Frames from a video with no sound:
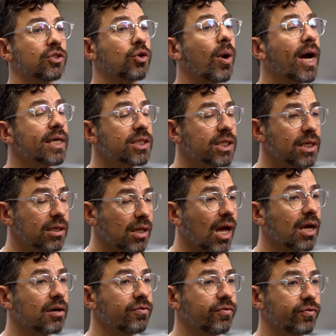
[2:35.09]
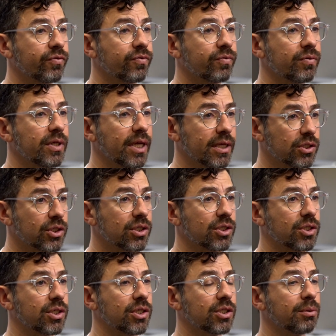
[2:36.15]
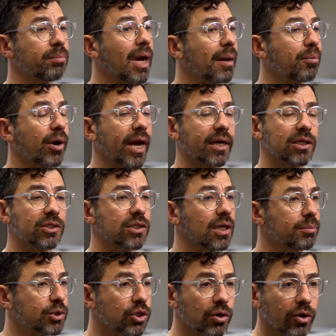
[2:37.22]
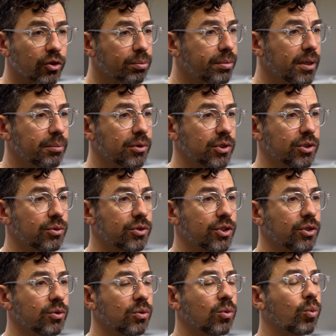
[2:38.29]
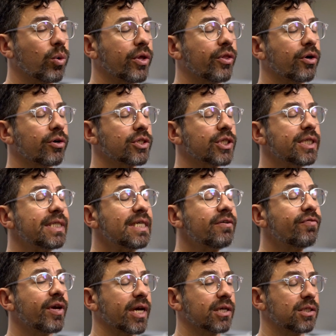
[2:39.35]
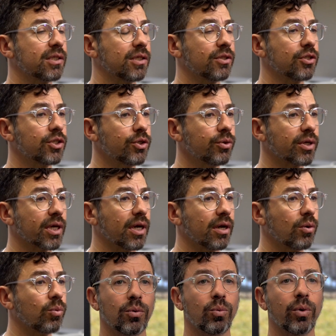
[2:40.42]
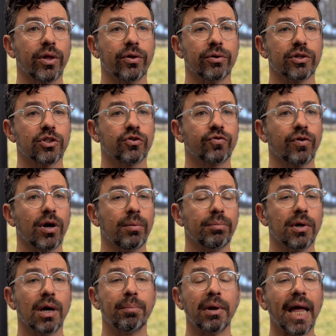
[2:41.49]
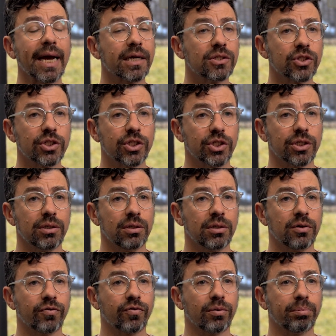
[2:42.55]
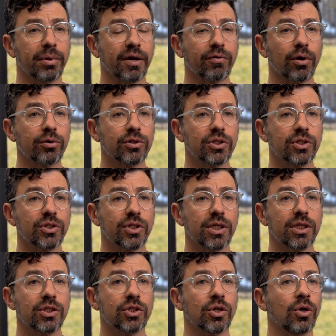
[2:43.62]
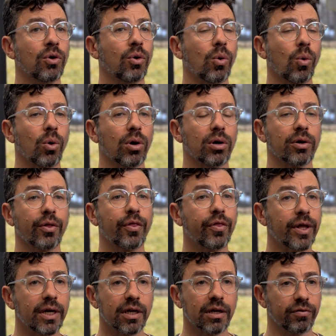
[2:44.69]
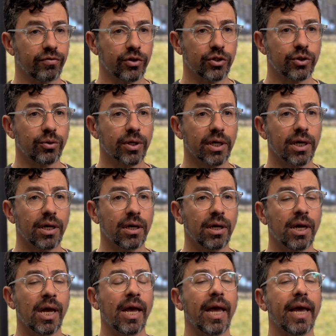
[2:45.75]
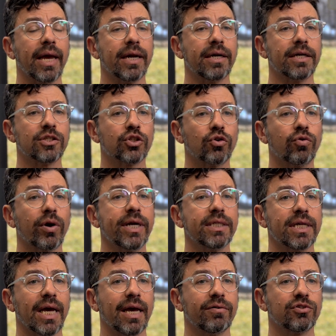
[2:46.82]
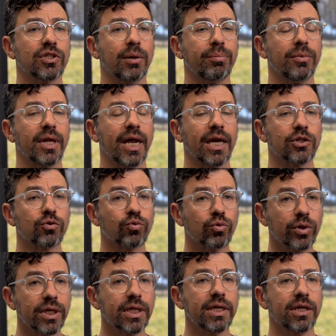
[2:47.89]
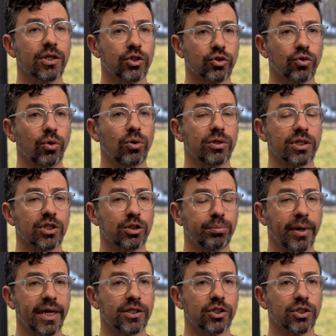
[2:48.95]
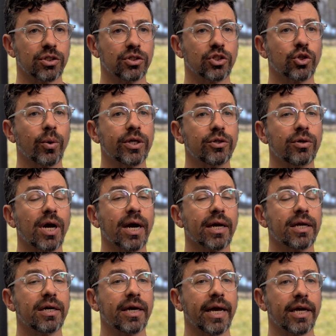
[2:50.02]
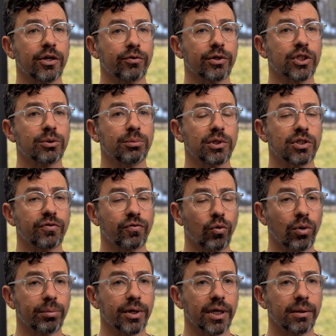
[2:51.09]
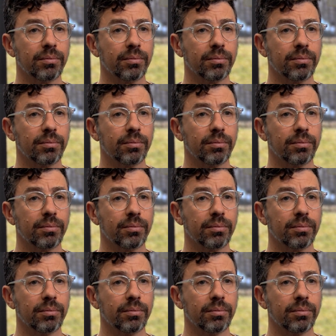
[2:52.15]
So I see a lot of instances in my practice, and I'm sure other people do too, where there is a defect in the tunica, whether it's from a plaque incision, from Peyronie's disease, or thinning of the tunica. And it's great to have something that has really controlled expansion so I do not get an aneurysmal deformity.